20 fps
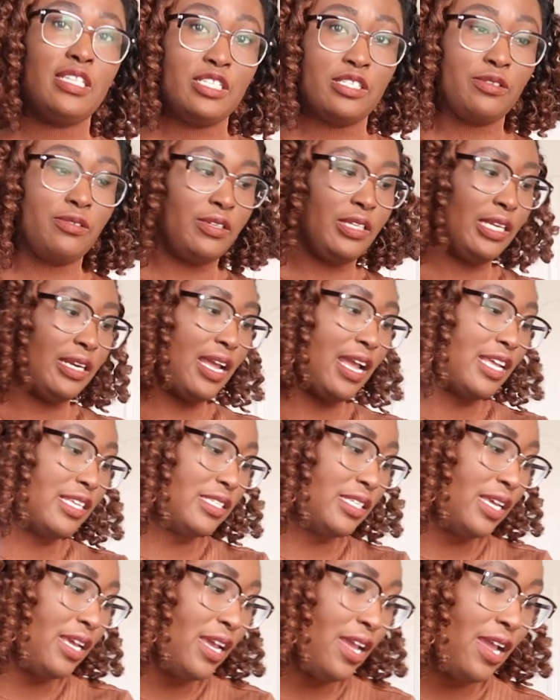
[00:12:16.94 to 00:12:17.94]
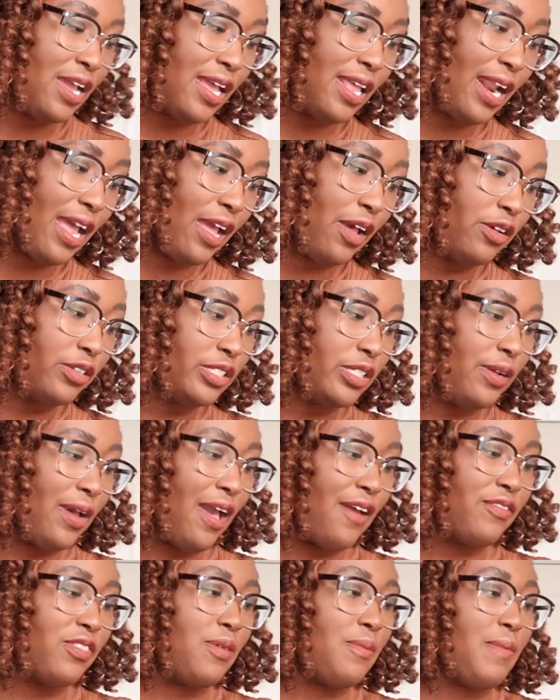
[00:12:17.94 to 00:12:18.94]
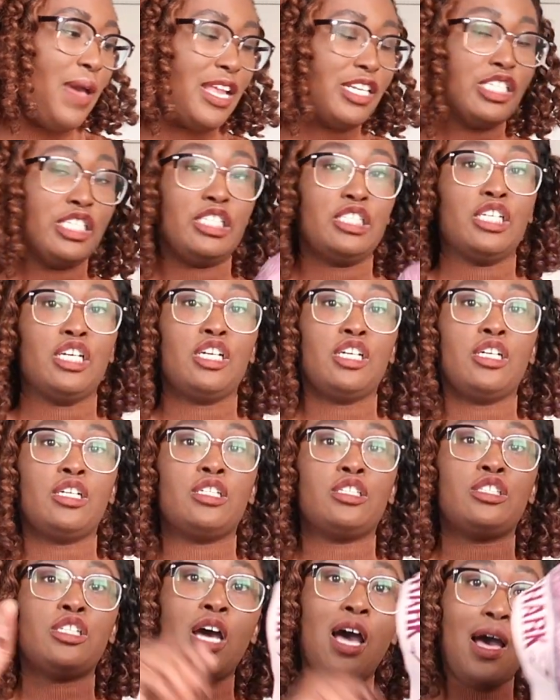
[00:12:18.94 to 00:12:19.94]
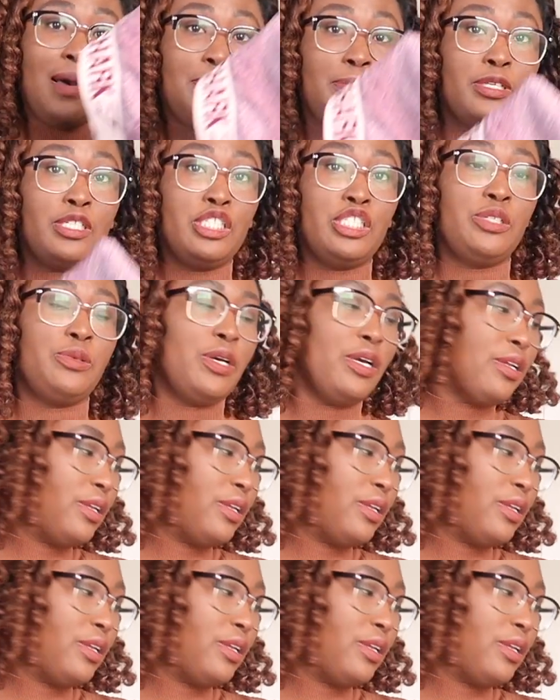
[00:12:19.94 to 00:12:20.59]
these are really nice. And I also have the matching top to